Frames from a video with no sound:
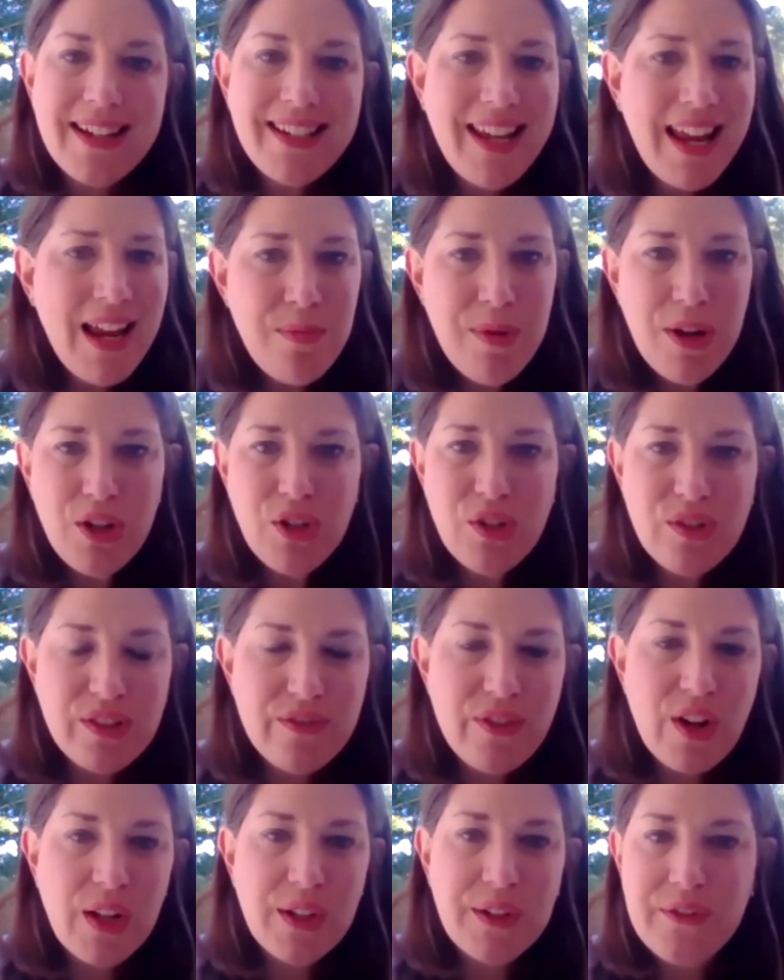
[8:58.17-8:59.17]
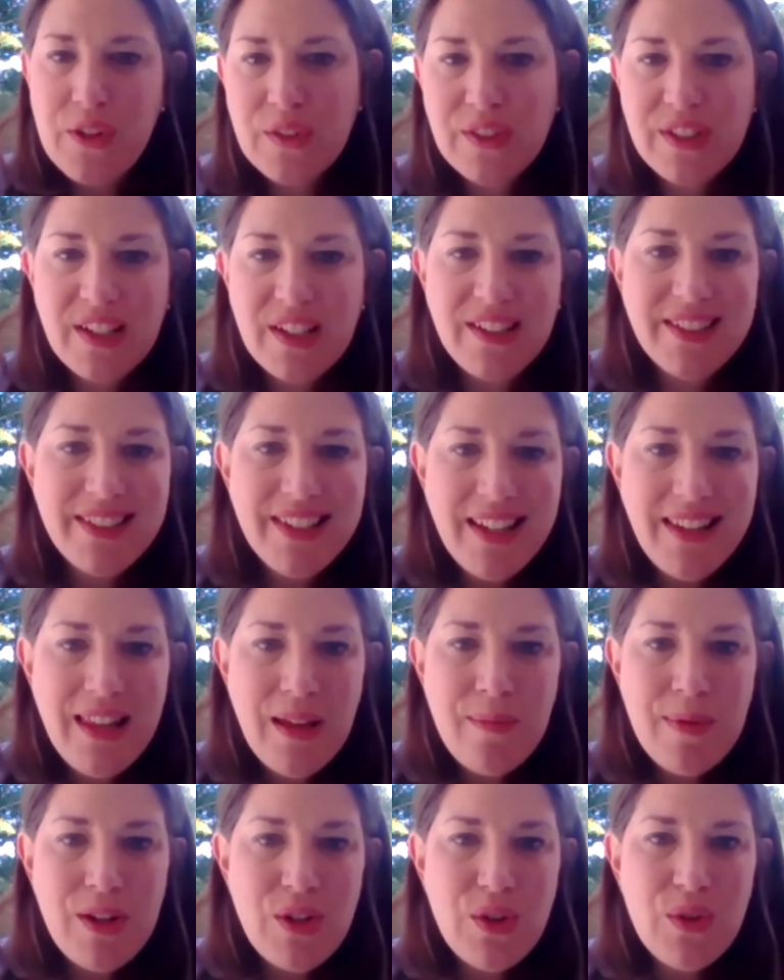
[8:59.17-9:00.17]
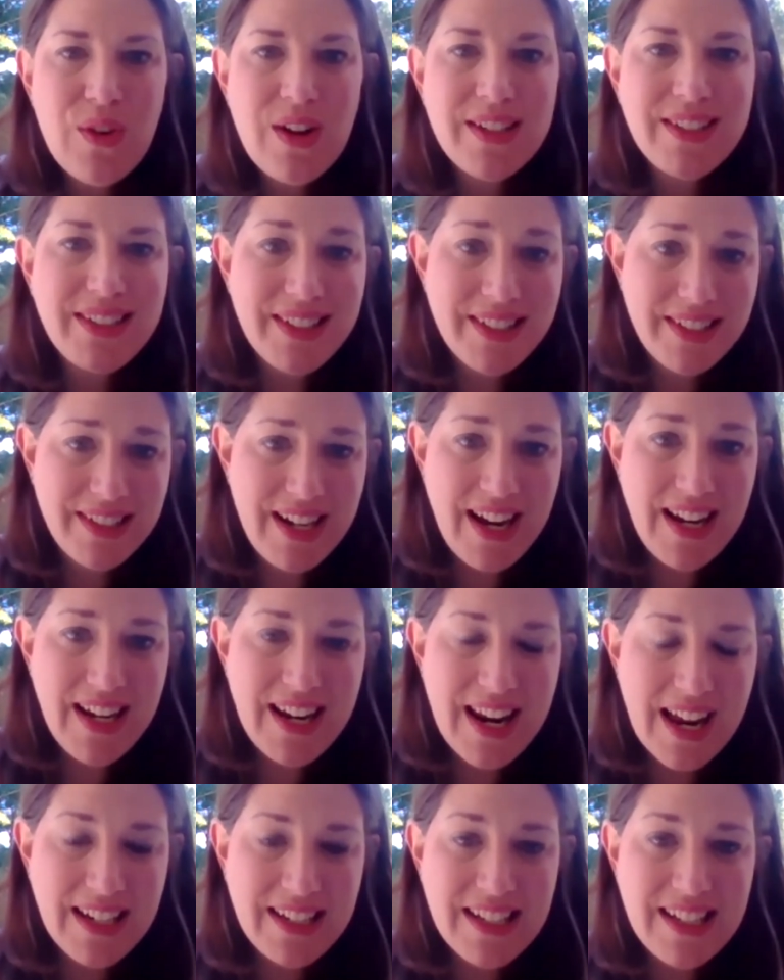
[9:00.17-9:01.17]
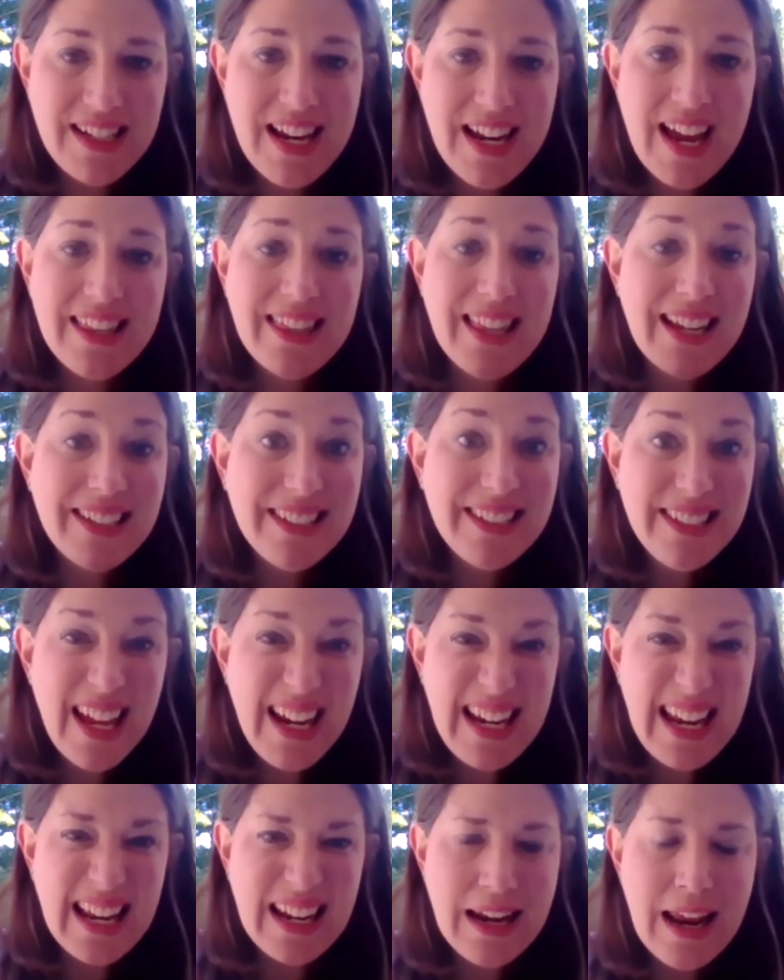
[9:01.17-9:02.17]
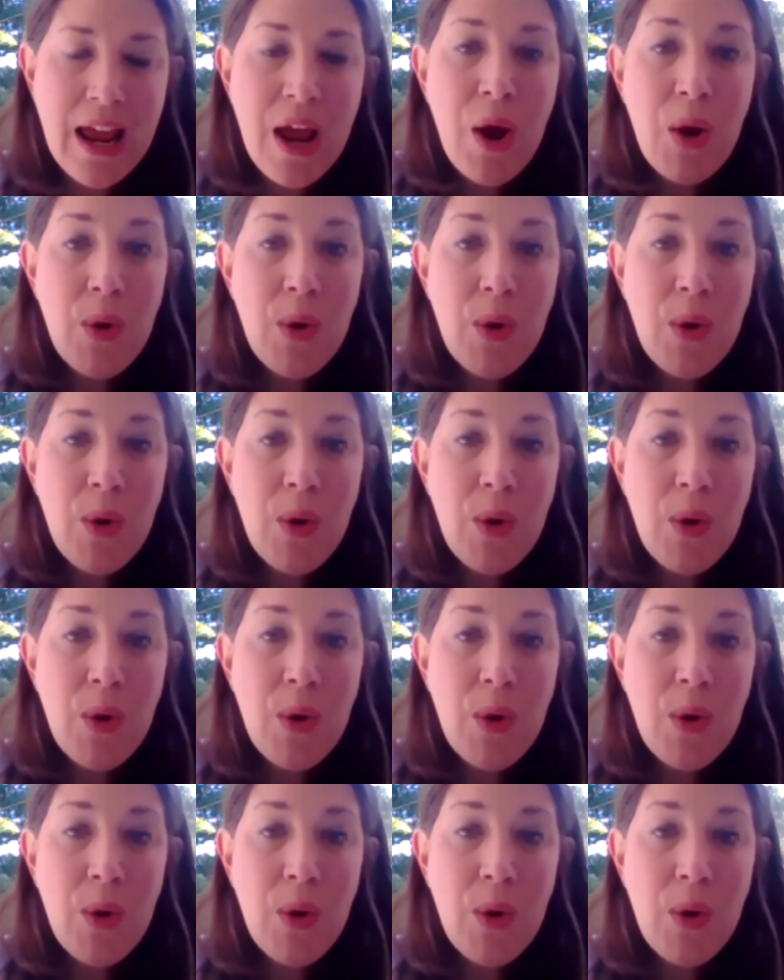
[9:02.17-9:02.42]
Take pictures of all of those things, send them in to us to stay connected. And then second,